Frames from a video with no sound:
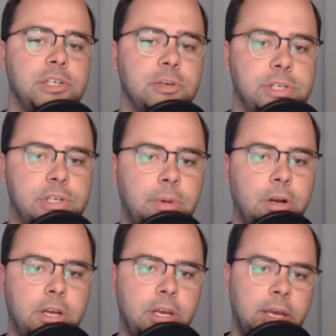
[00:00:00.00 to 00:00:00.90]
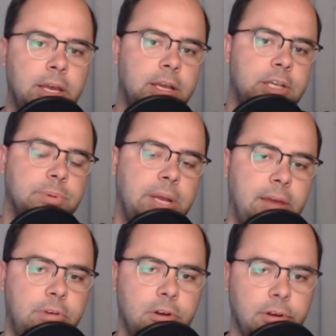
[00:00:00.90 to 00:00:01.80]
question mark, is what I
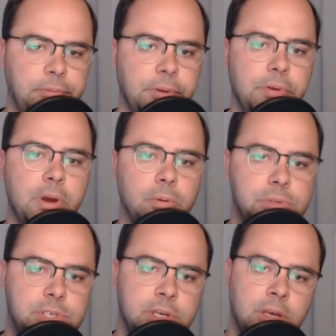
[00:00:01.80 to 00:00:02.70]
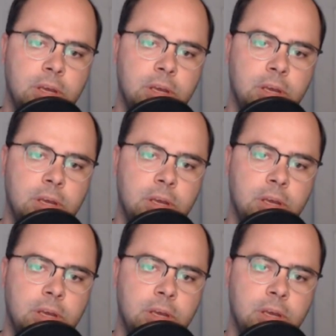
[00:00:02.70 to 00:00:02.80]
have here in the notes.